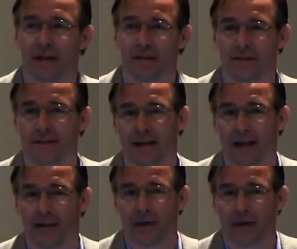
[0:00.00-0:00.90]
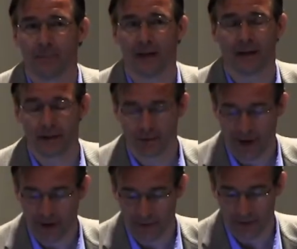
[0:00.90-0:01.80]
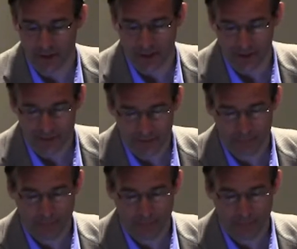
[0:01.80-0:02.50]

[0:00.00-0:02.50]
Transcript: that is accelerated by these graphics cards.